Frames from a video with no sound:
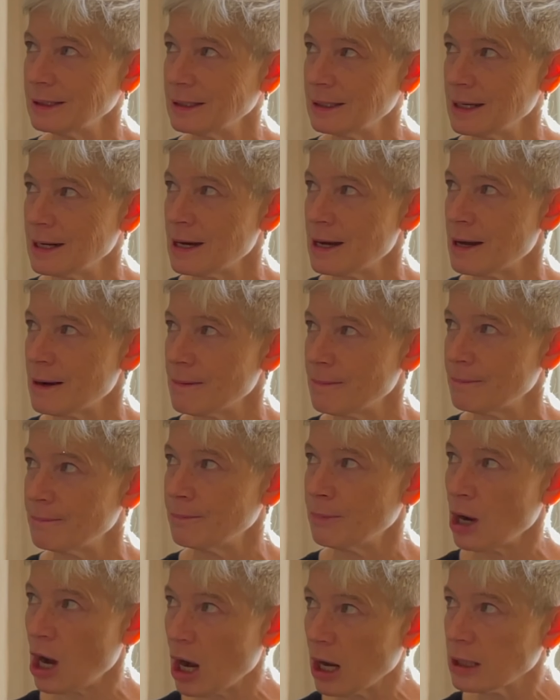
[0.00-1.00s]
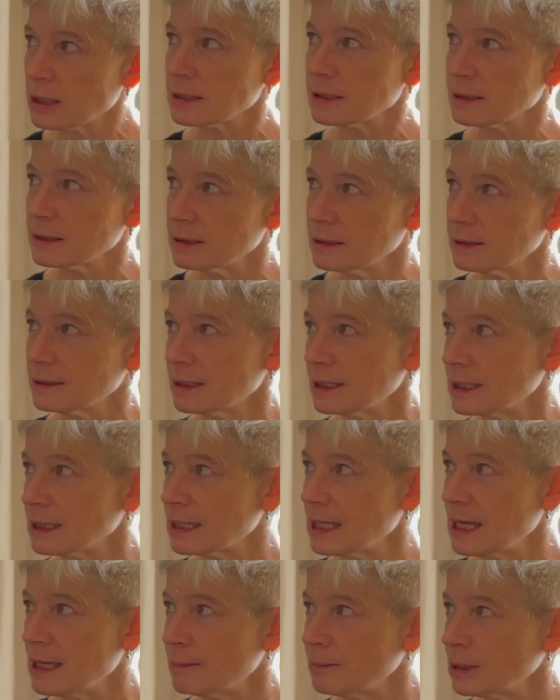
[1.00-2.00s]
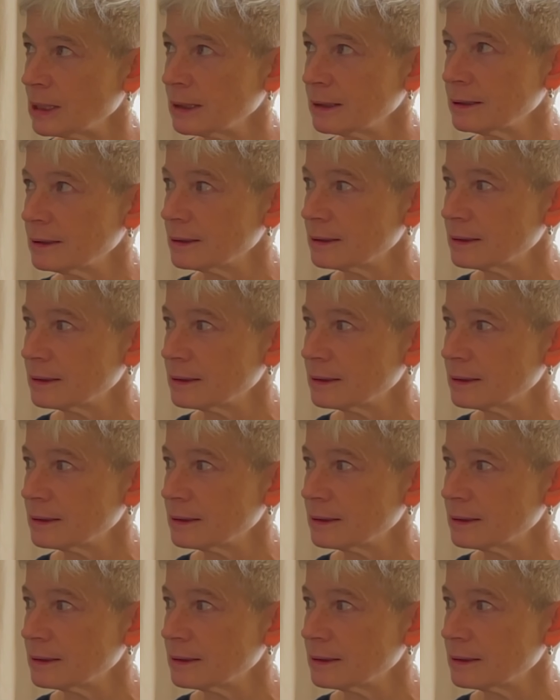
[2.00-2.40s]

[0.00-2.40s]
um, box that it came in.